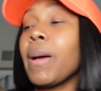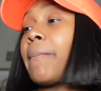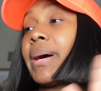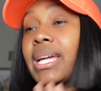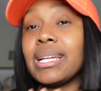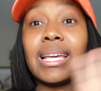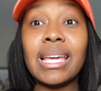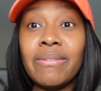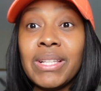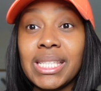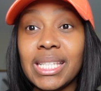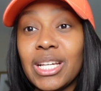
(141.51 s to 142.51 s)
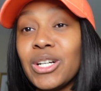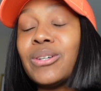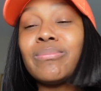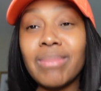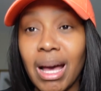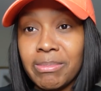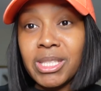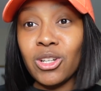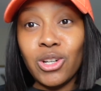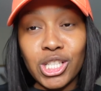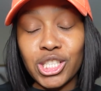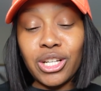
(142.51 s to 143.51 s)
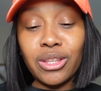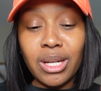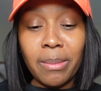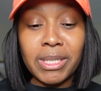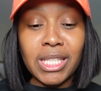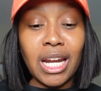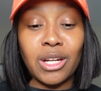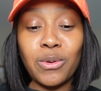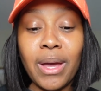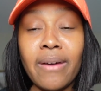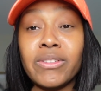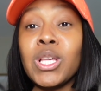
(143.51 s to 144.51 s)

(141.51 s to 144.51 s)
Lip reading: But even still, I'm still going to share the numbers that I do have.